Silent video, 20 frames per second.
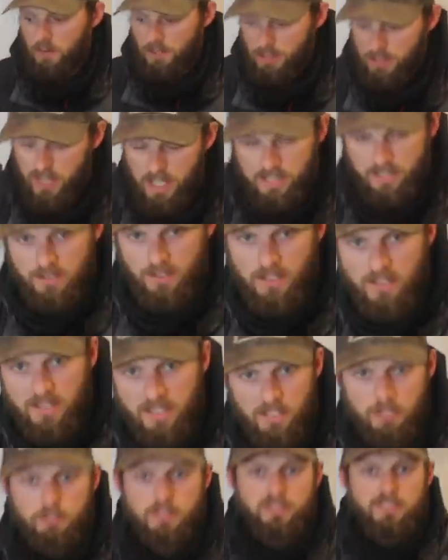what you guys will
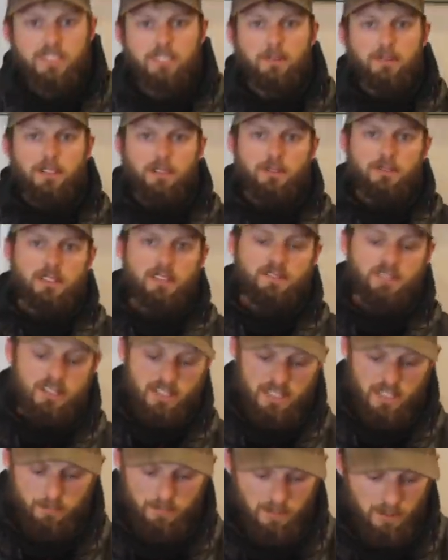continue to see me using for
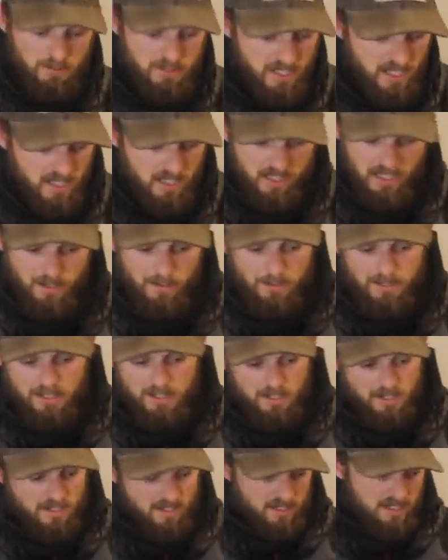tip-ups. Um, it's
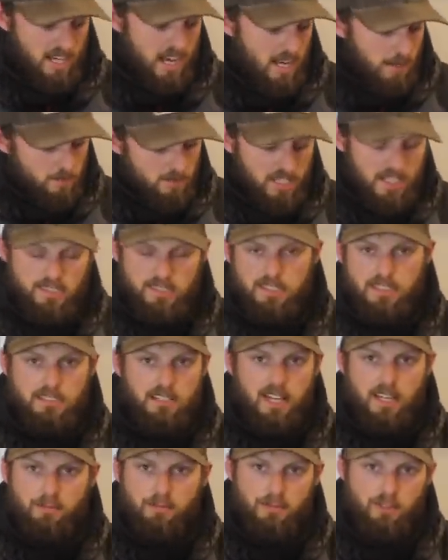just a time-tested,
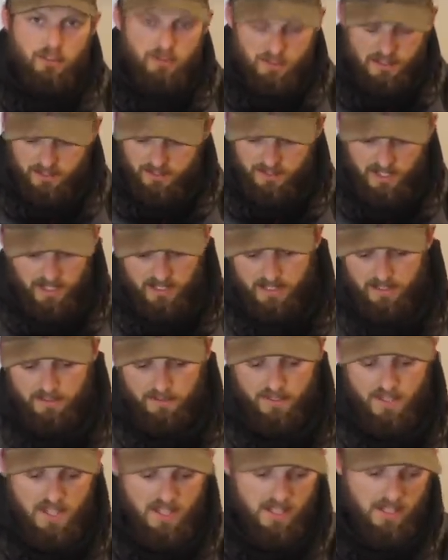time-proven,
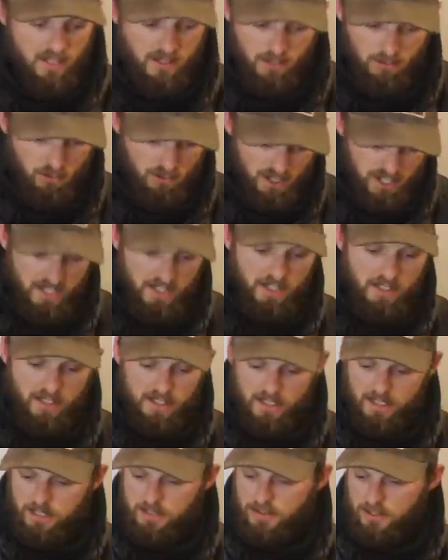effective rig,
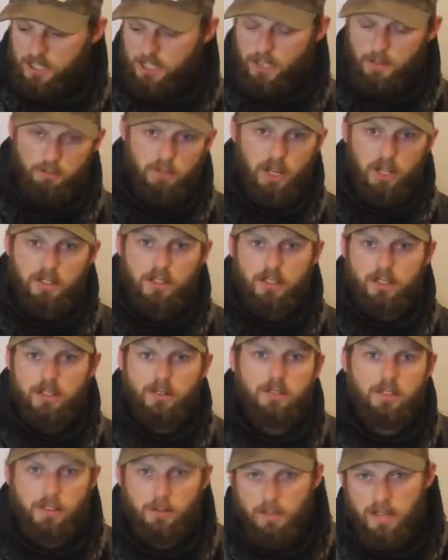that is for sure.
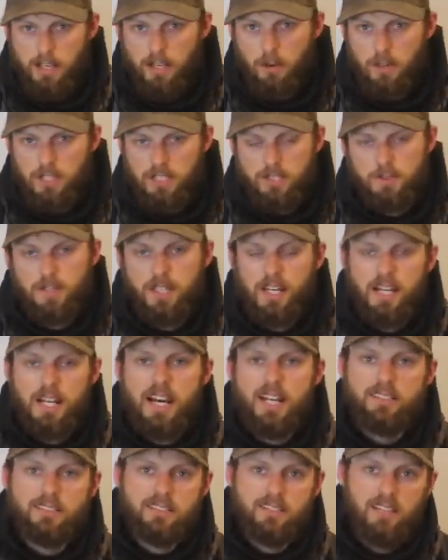But the main question we get
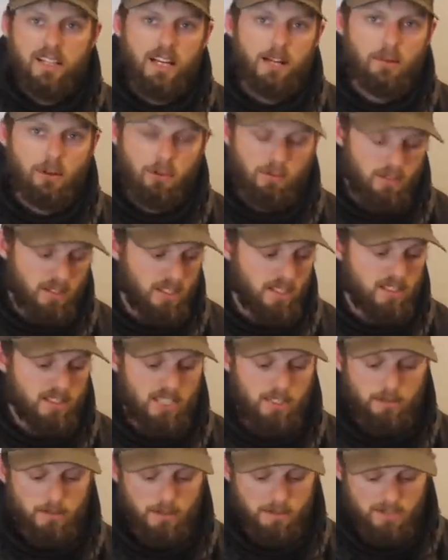asked is a lot about rigging
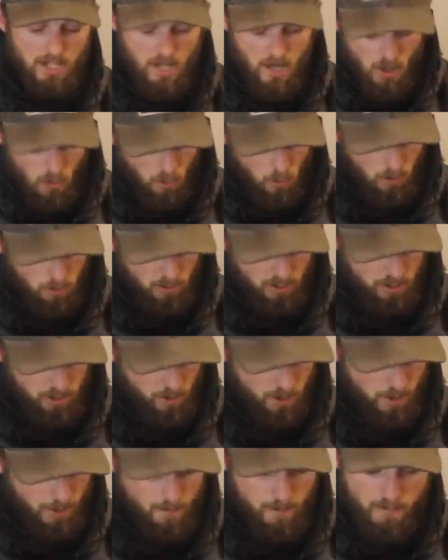tip-ups, what we're
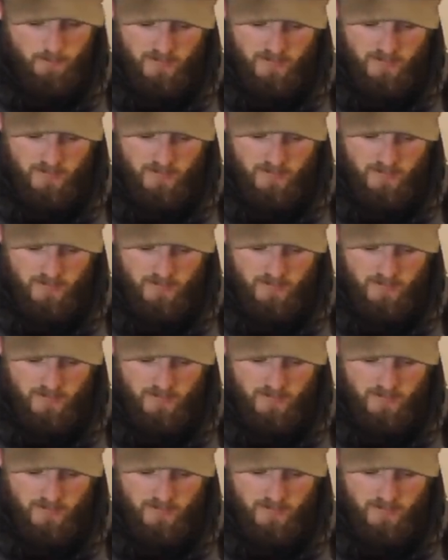doing,